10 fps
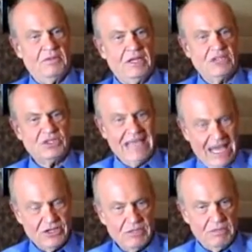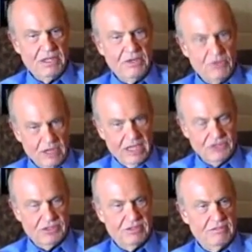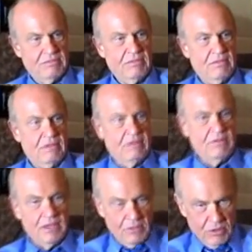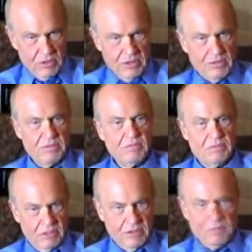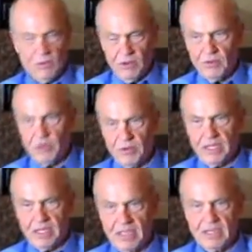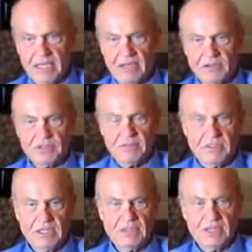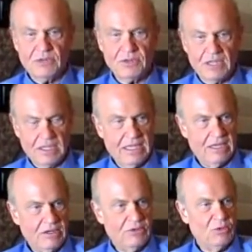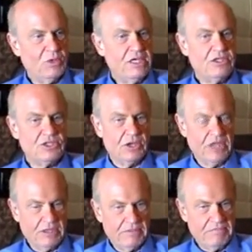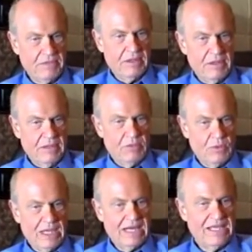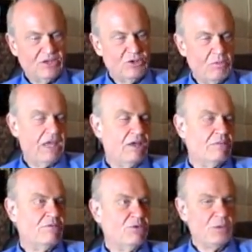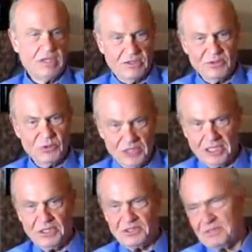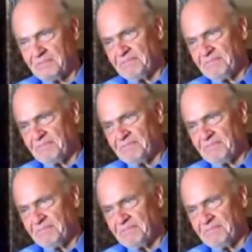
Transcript: that it's got to be addressed, then we're at the point where we can get down to some details and get down into the weeds on it. We've got to get to the mountain before we get to the weeds.